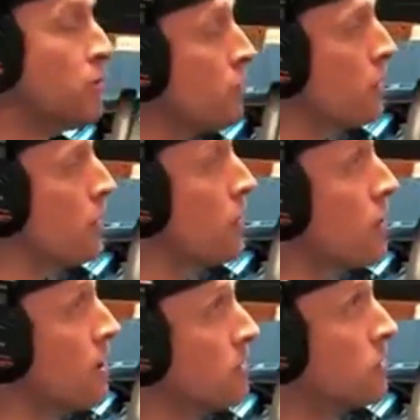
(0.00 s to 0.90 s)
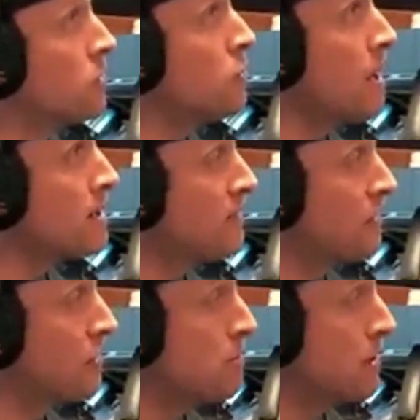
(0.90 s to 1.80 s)
there's no. It was two hours and
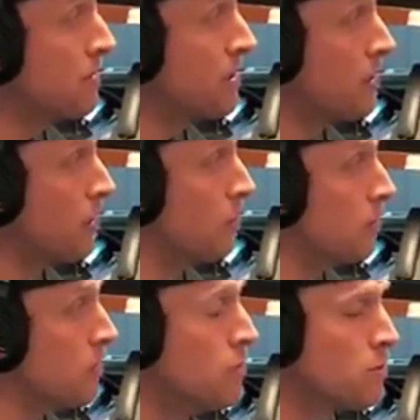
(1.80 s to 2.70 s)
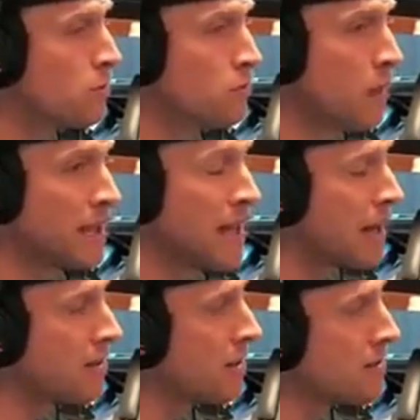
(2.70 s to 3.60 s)
fifteen minutes to get home. There was like
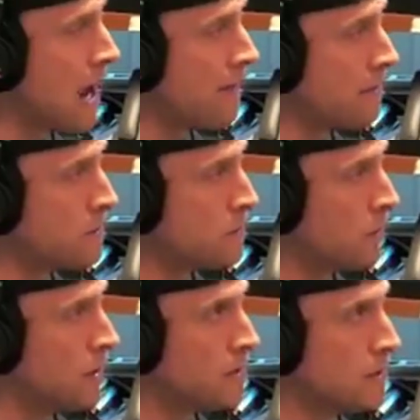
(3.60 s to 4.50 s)
not a ton of traffic, which was awesome.